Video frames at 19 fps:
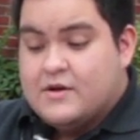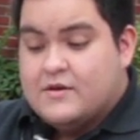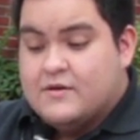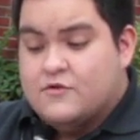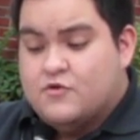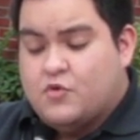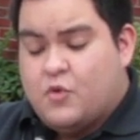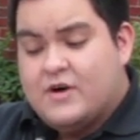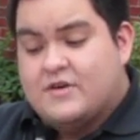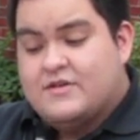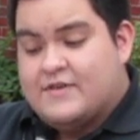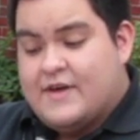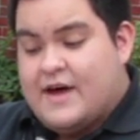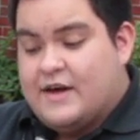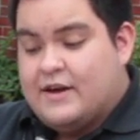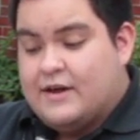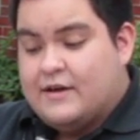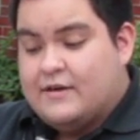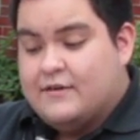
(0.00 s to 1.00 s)
Towards
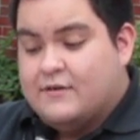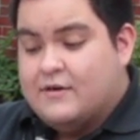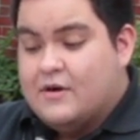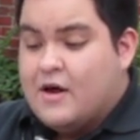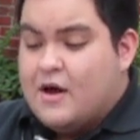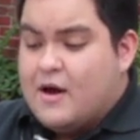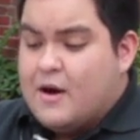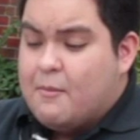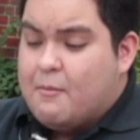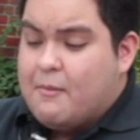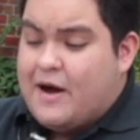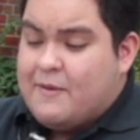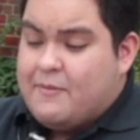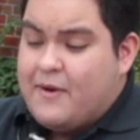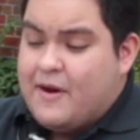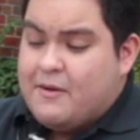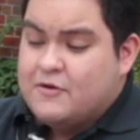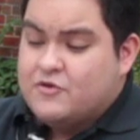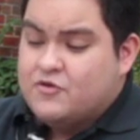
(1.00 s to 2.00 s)
that end, my
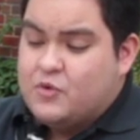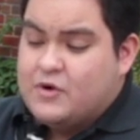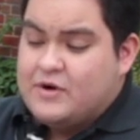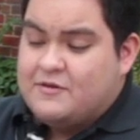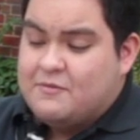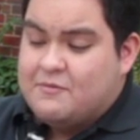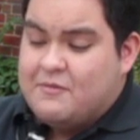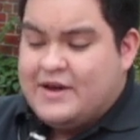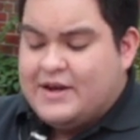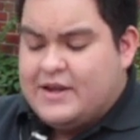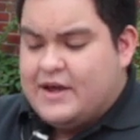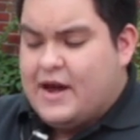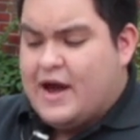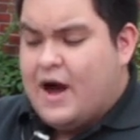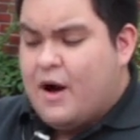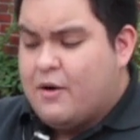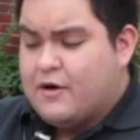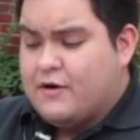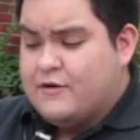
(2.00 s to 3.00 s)
parents worked many
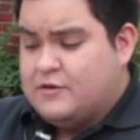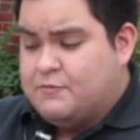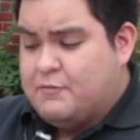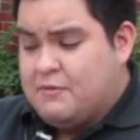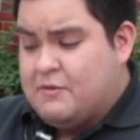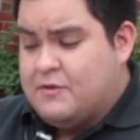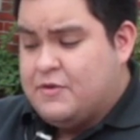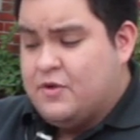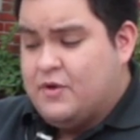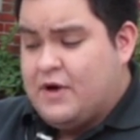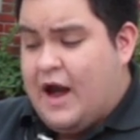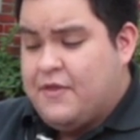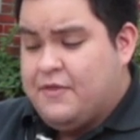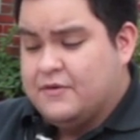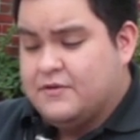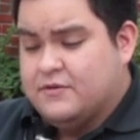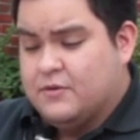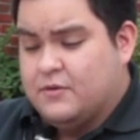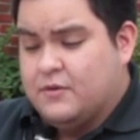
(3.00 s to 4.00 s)
hours to put me through Catholic
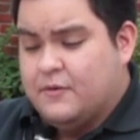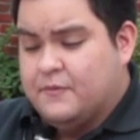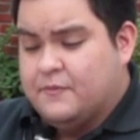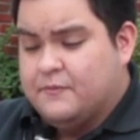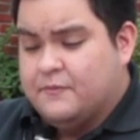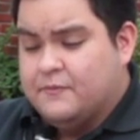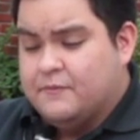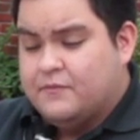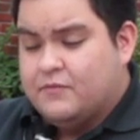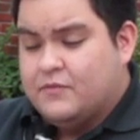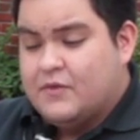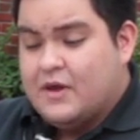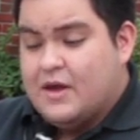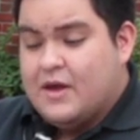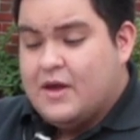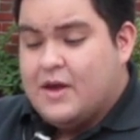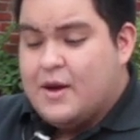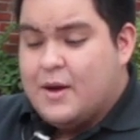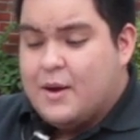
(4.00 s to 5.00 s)
school.
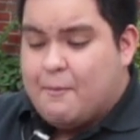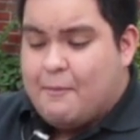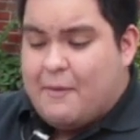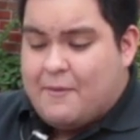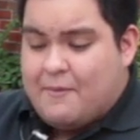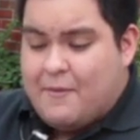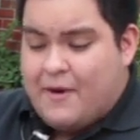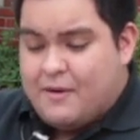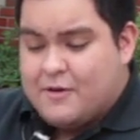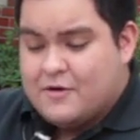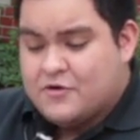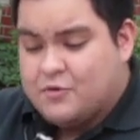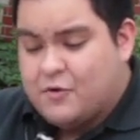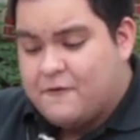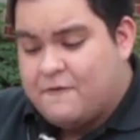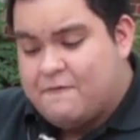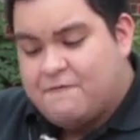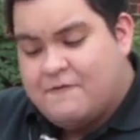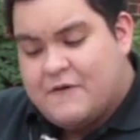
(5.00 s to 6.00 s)
My parents were
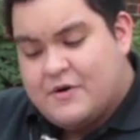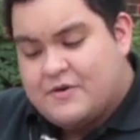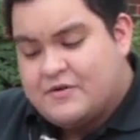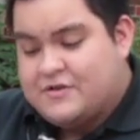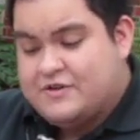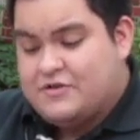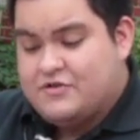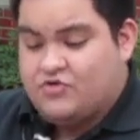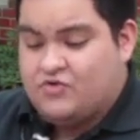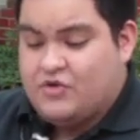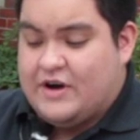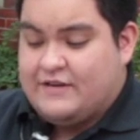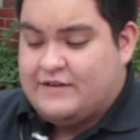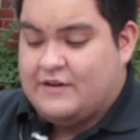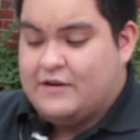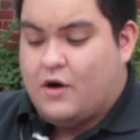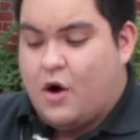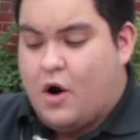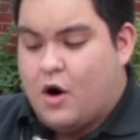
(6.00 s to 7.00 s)
fiercely strict
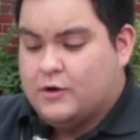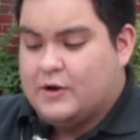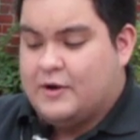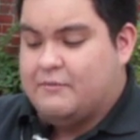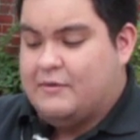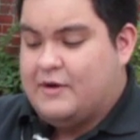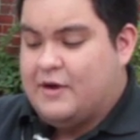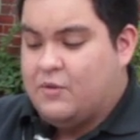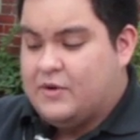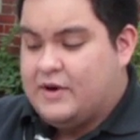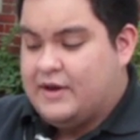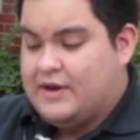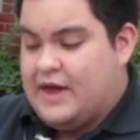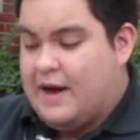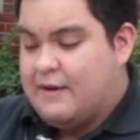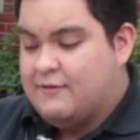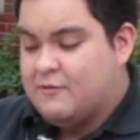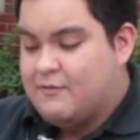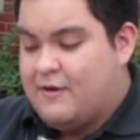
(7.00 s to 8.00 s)
and hard on me when it
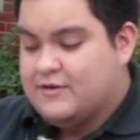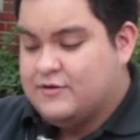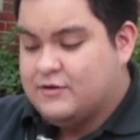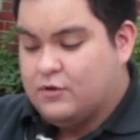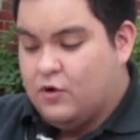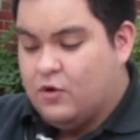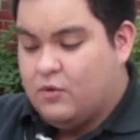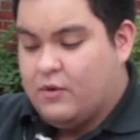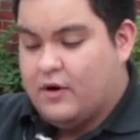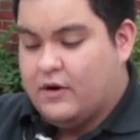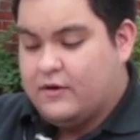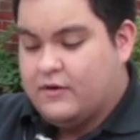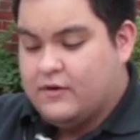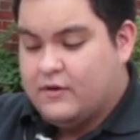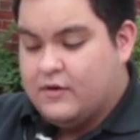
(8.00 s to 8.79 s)
came to my schoolwork.